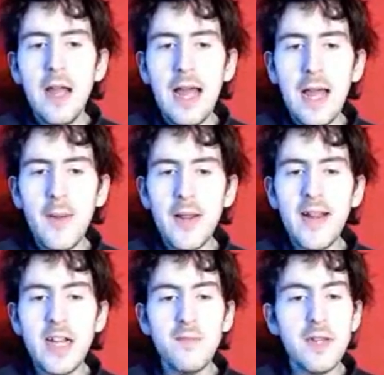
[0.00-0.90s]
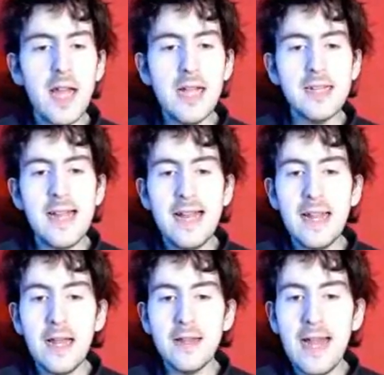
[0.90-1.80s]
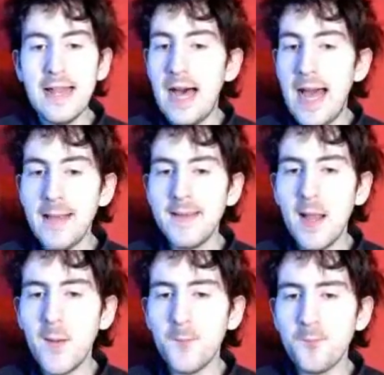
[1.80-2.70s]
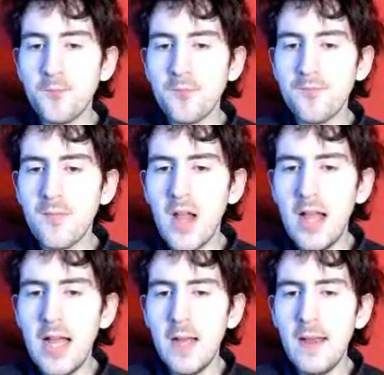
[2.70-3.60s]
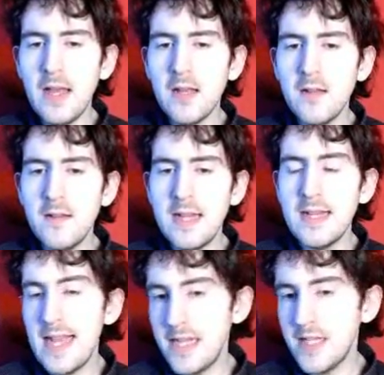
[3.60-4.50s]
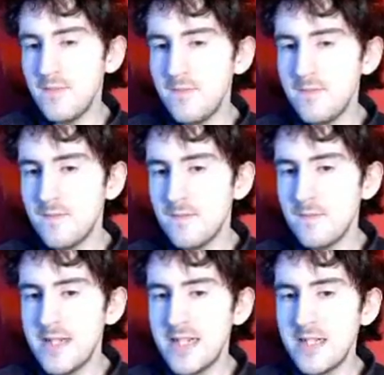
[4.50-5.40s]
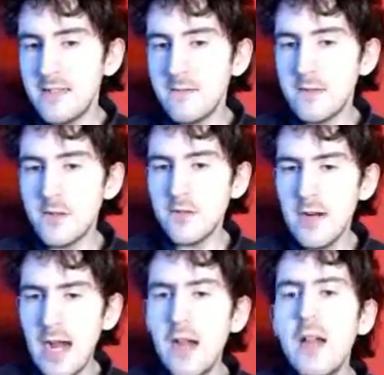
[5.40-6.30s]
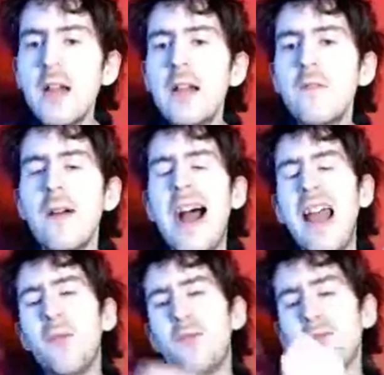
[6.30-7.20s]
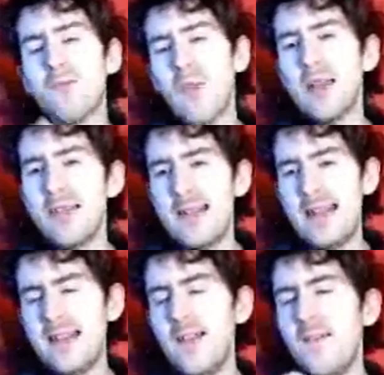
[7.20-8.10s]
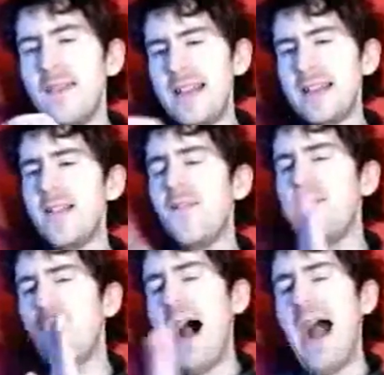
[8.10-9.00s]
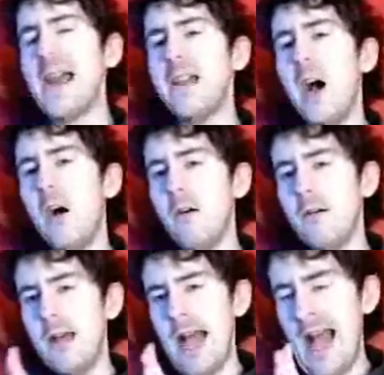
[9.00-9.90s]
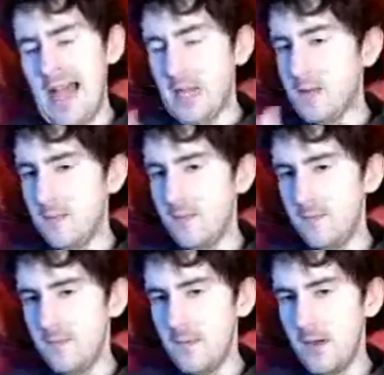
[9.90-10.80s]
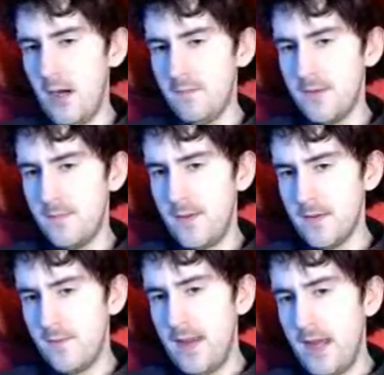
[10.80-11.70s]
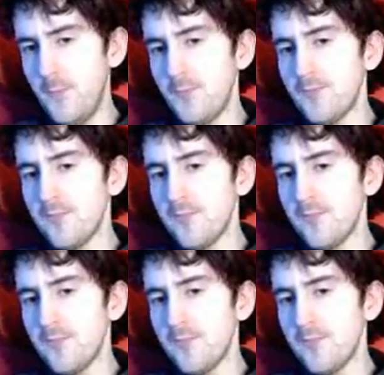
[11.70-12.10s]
And the Rangers return to their lives, including detention, which... Right, this is the final hate of the film.